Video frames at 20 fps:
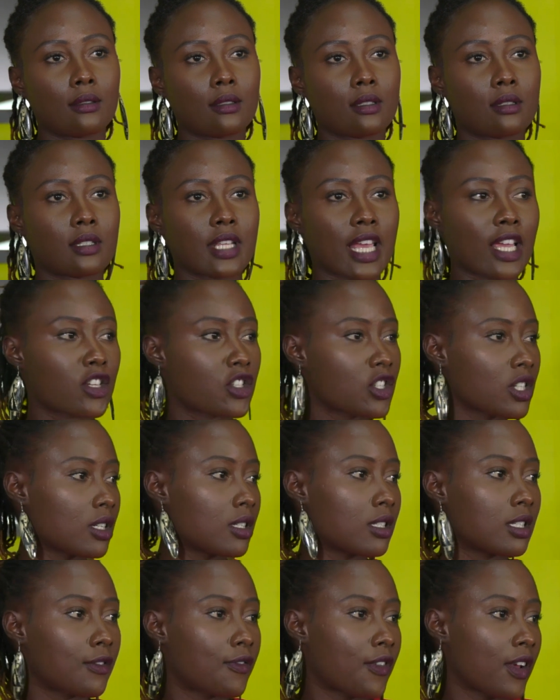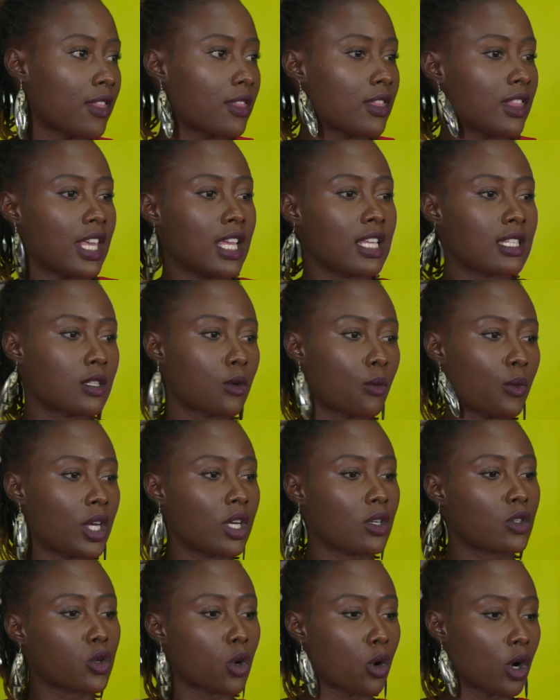sections, different things that we
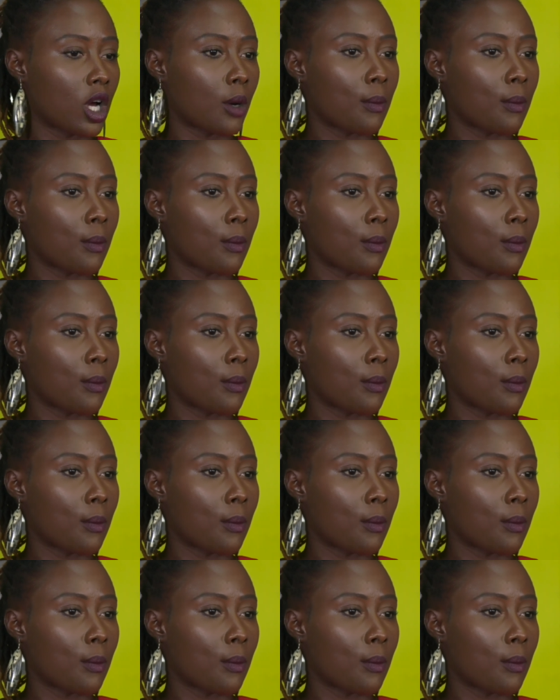could talk